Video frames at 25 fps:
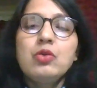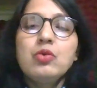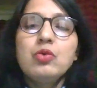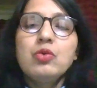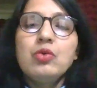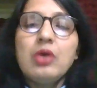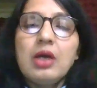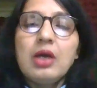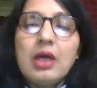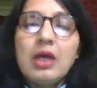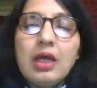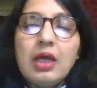
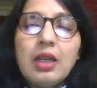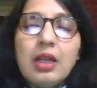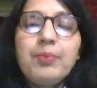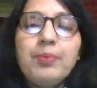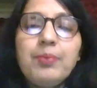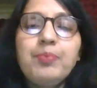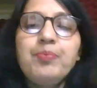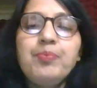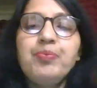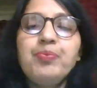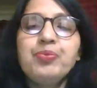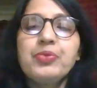to
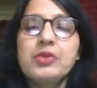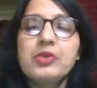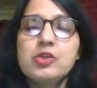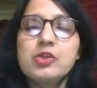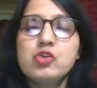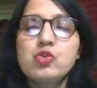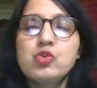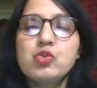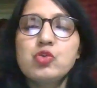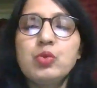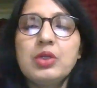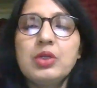help
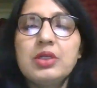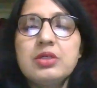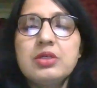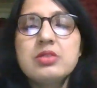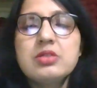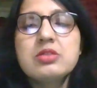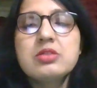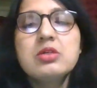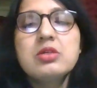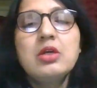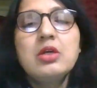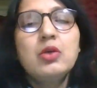
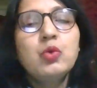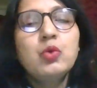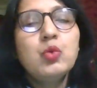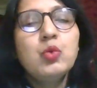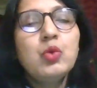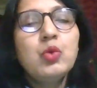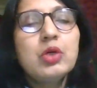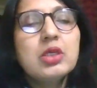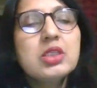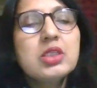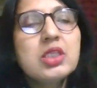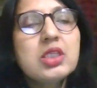students
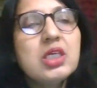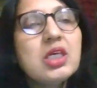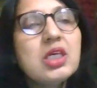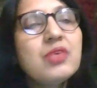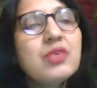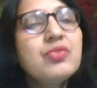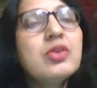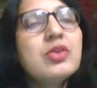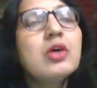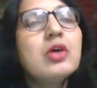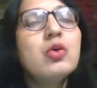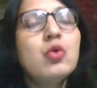to
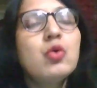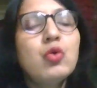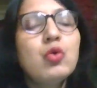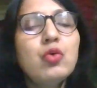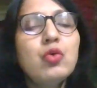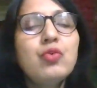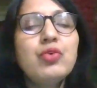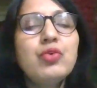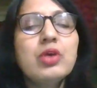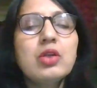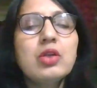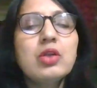achieve the
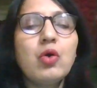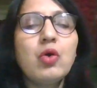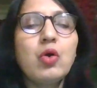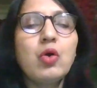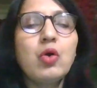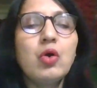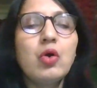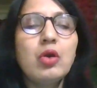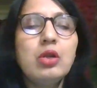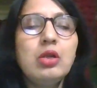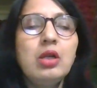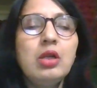
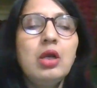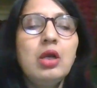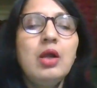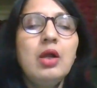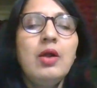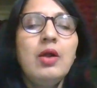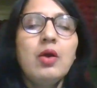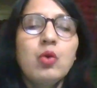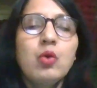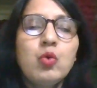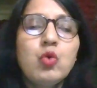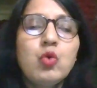overall
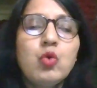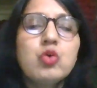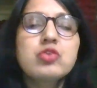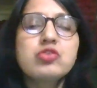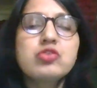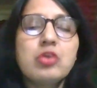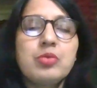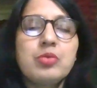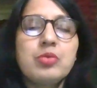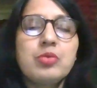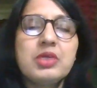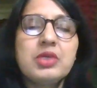
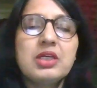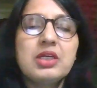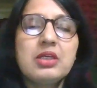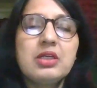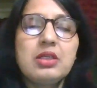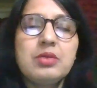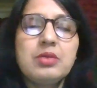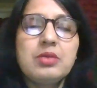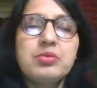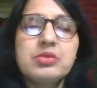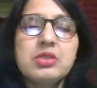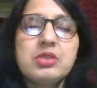course
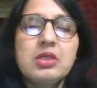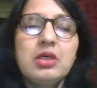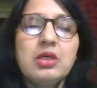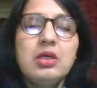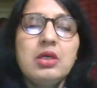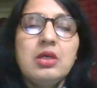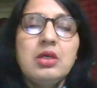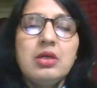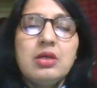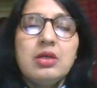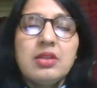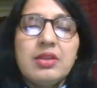objectives.
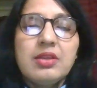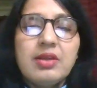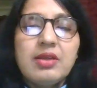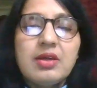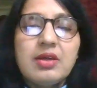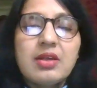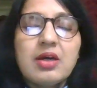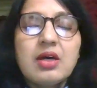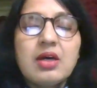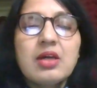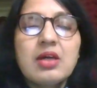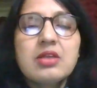
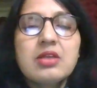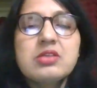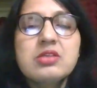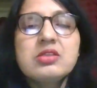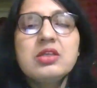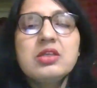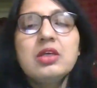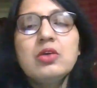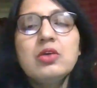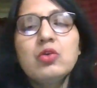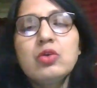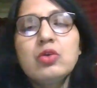There are
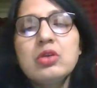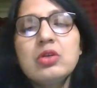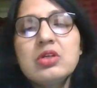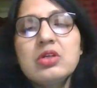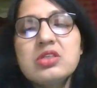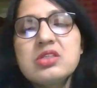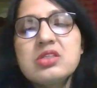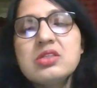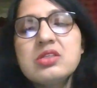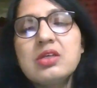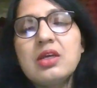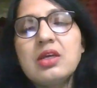
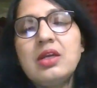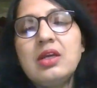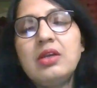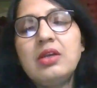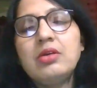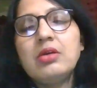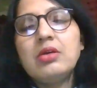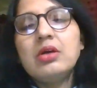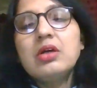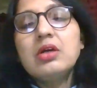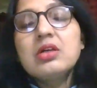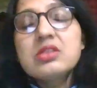synchronous
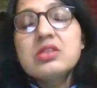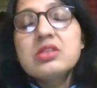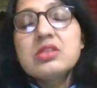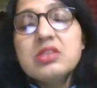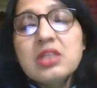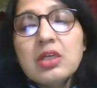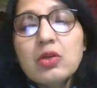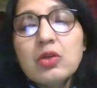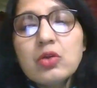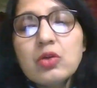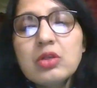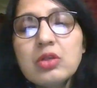and
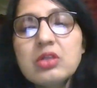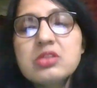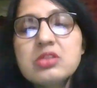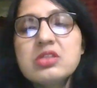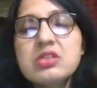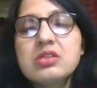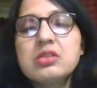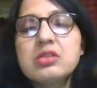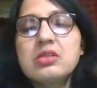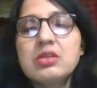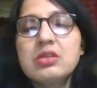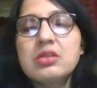asynchronous
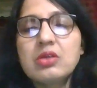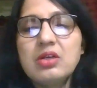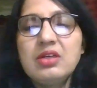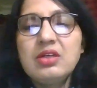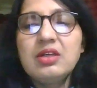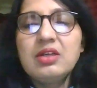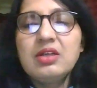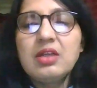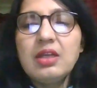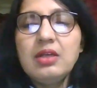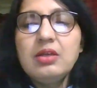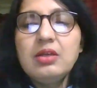
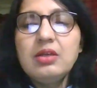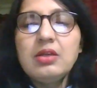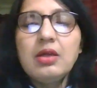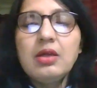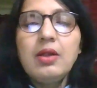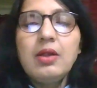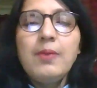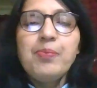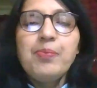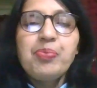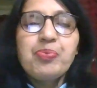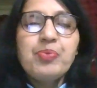content.
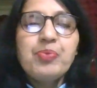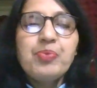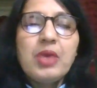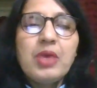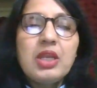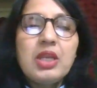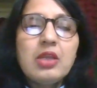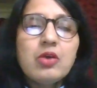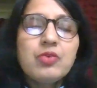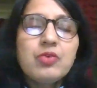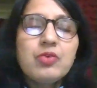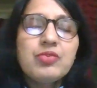
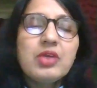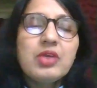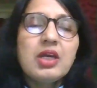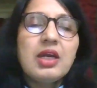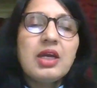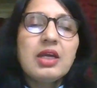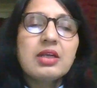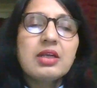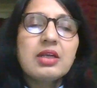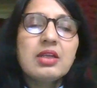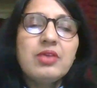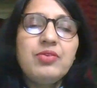Many of
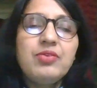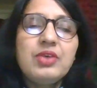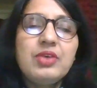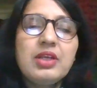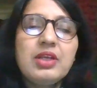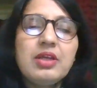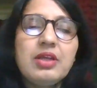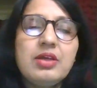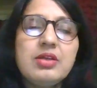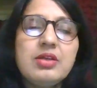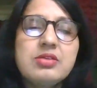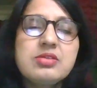the
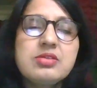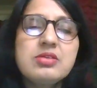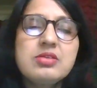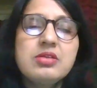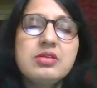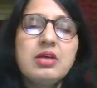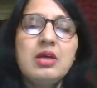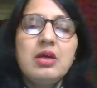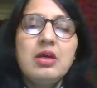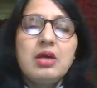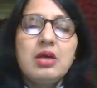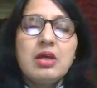
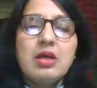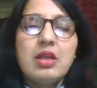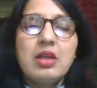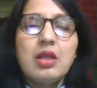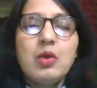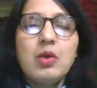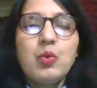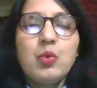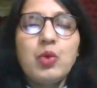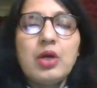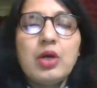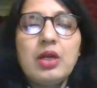activities
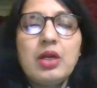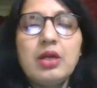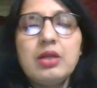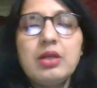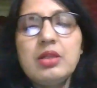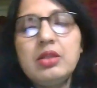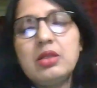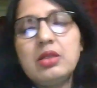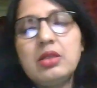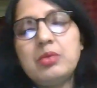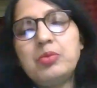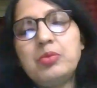
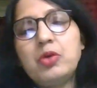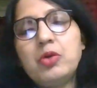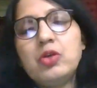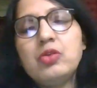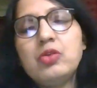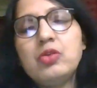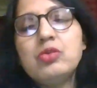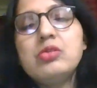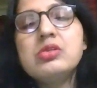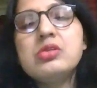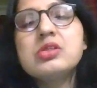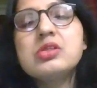required in the
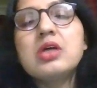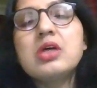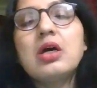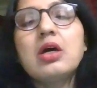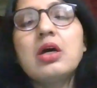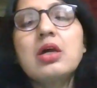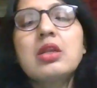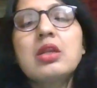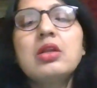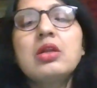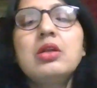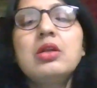modules
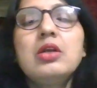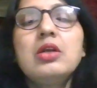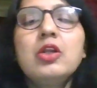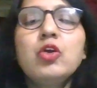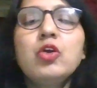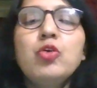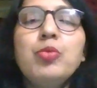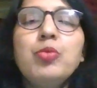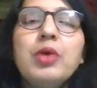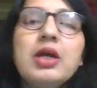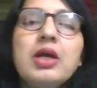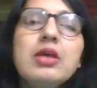are
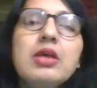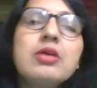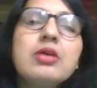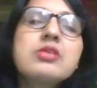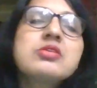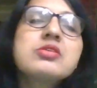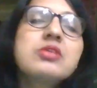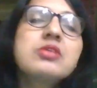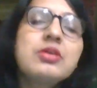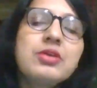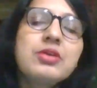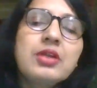due by a
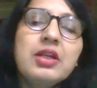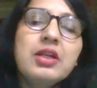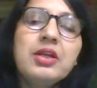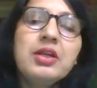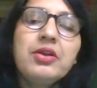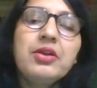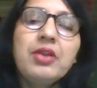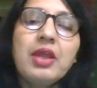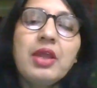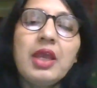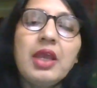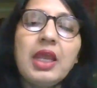
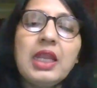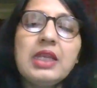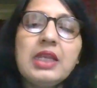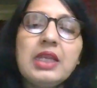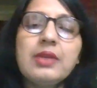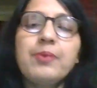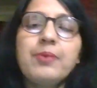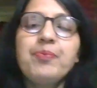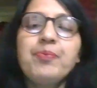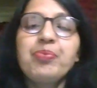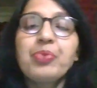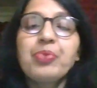certain
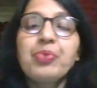date.